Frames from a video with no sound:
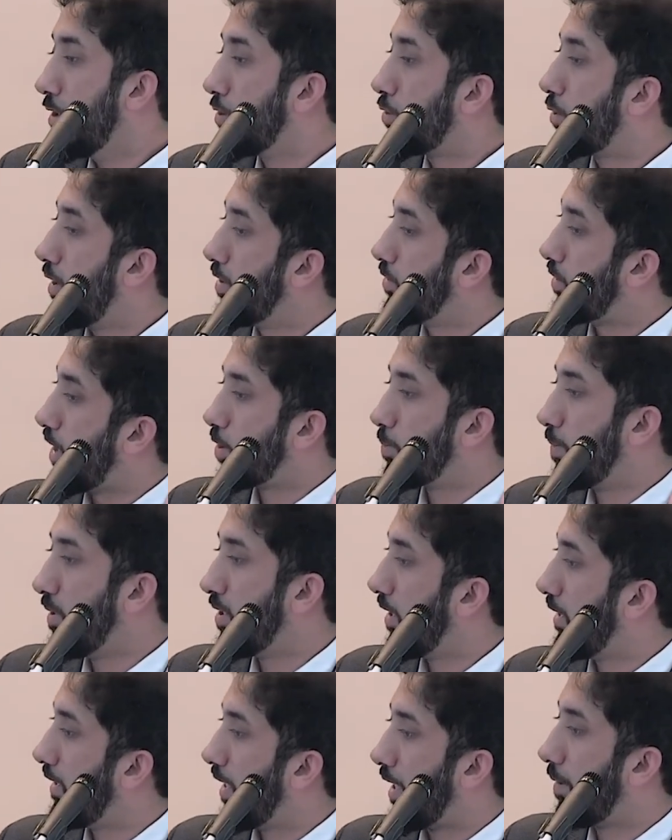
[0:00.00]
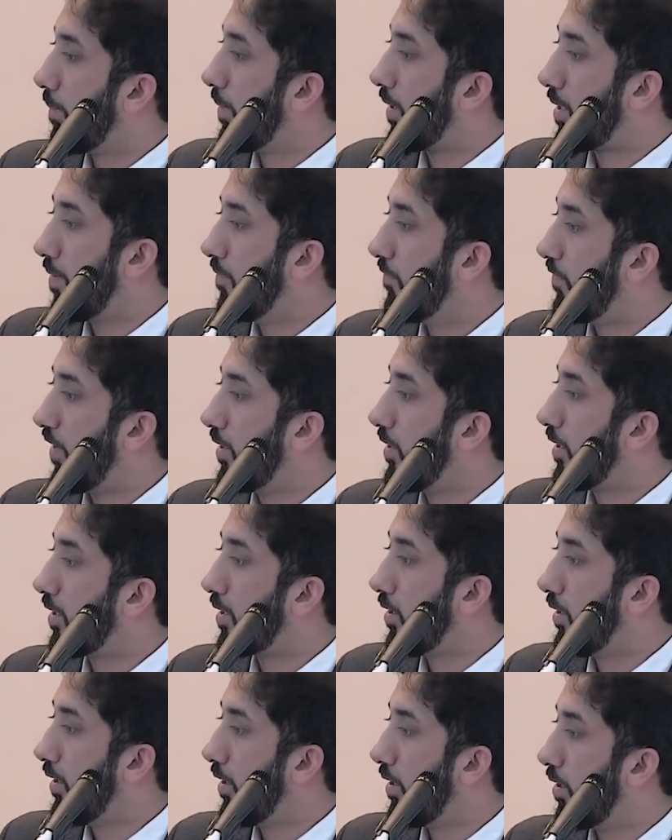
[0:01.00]
So on Judgment Day, that'll become very
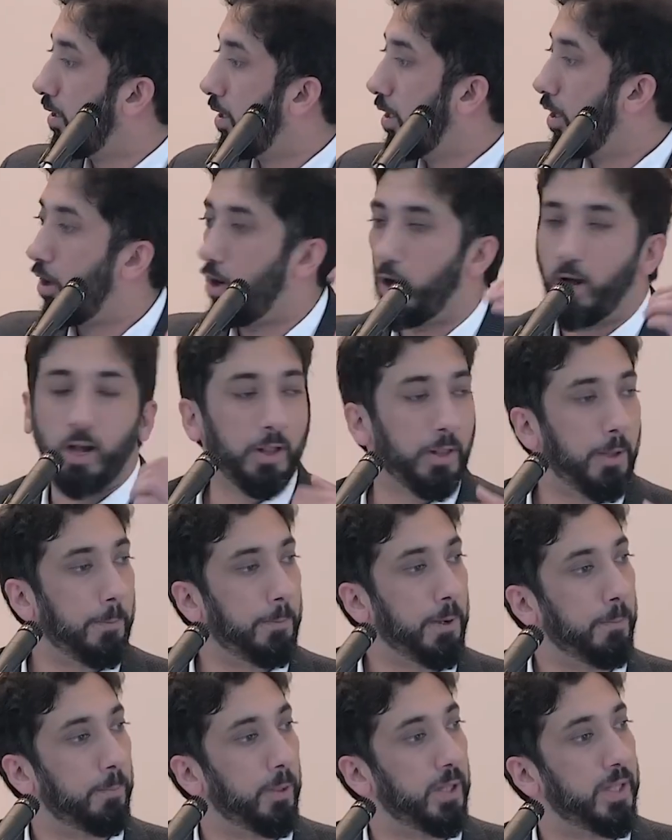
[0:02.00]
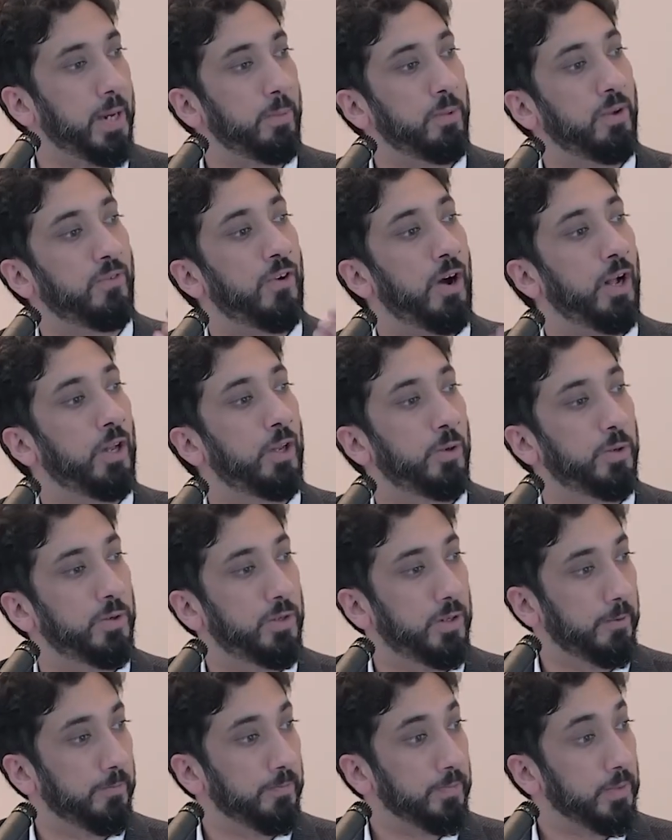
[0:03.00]
clear. All the people that we
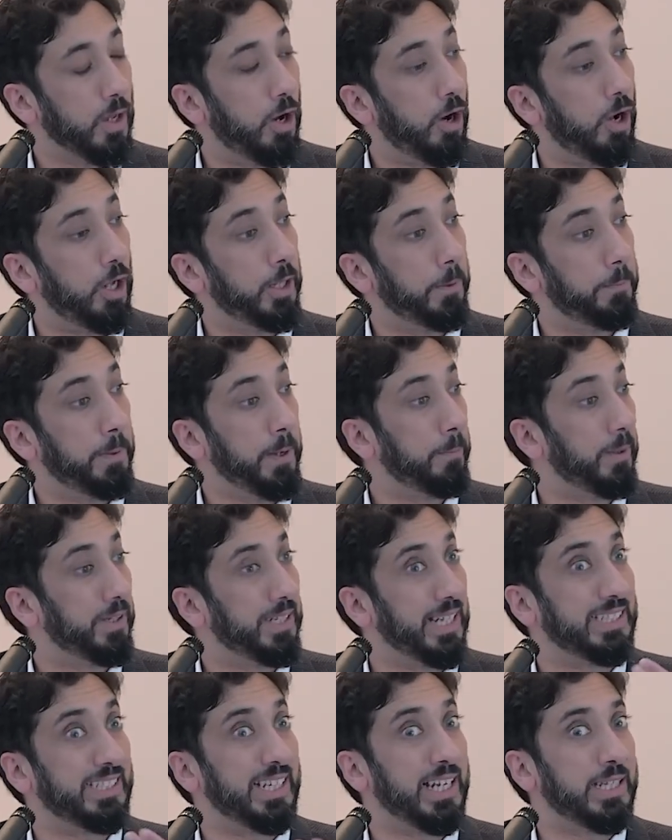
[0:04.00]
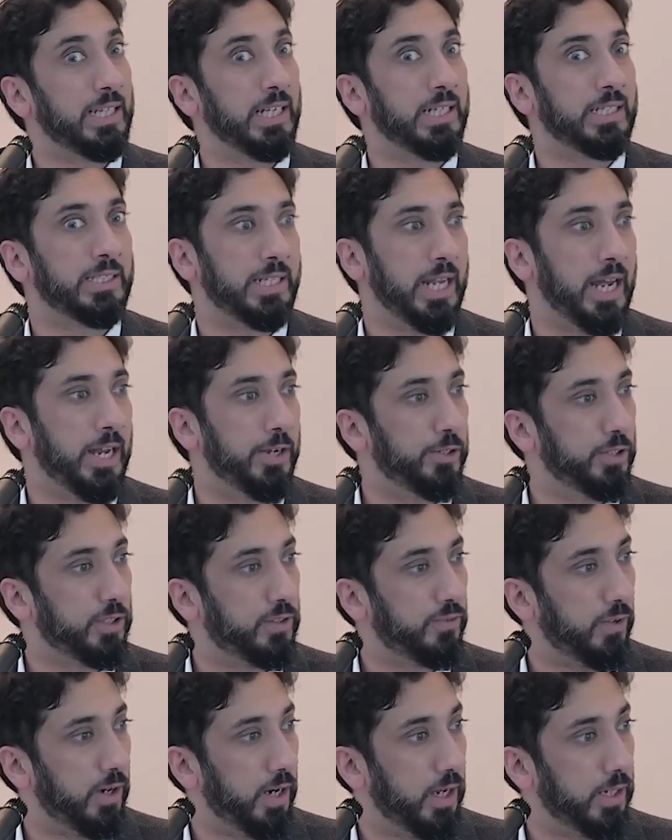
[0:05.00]
followed, all the people that set these
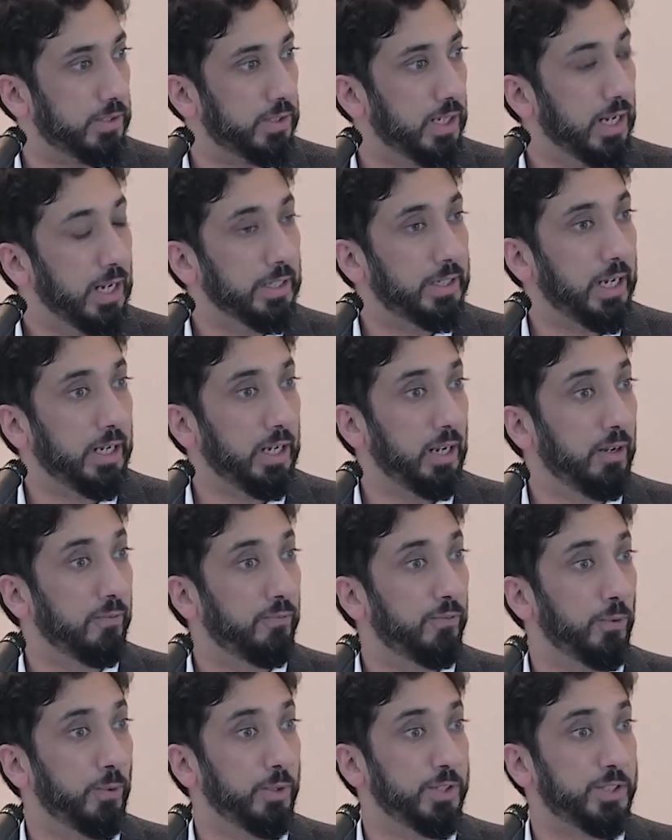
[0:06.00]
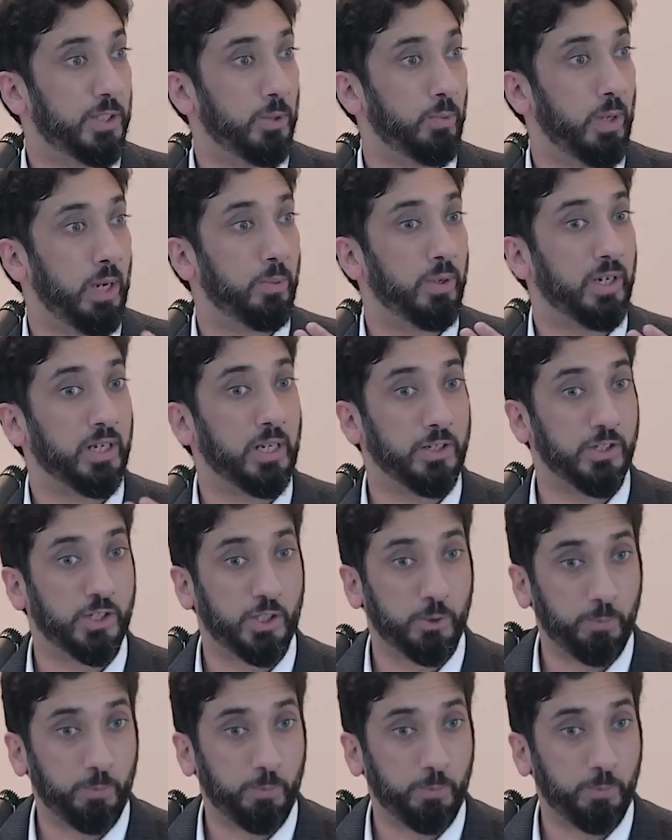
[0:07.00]
standards for us, that influence the way we're going to